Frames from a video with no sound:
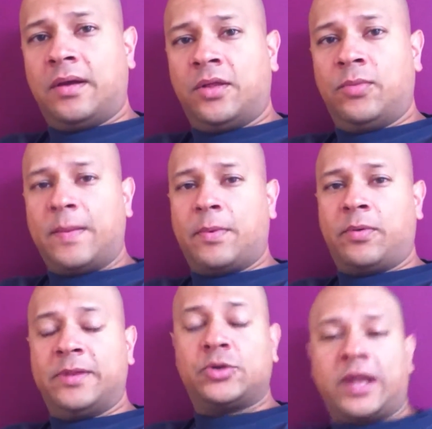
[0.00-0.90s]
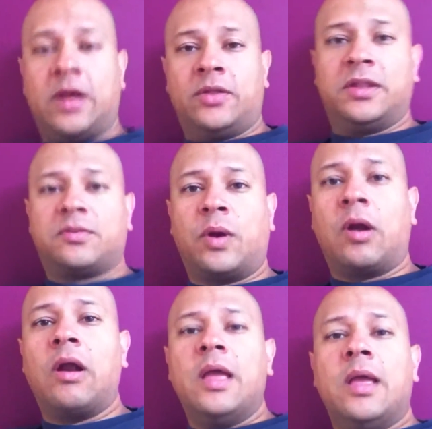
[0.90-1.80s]
other people have been training on this,
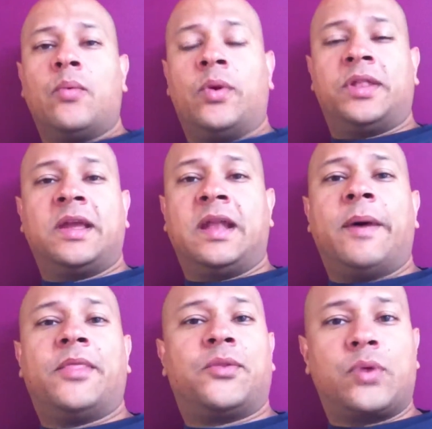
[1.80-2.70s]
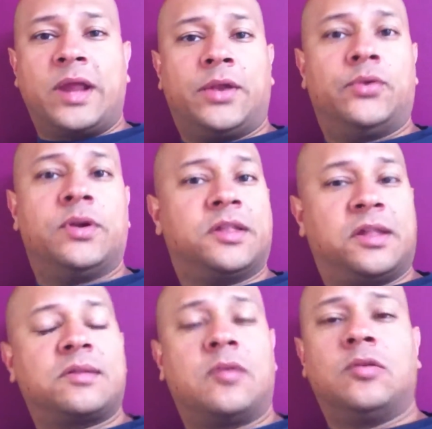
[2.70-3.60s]
where once they get about 300 to
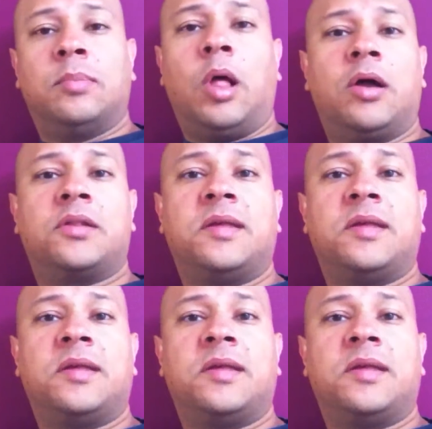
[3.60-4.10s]
600 blogs,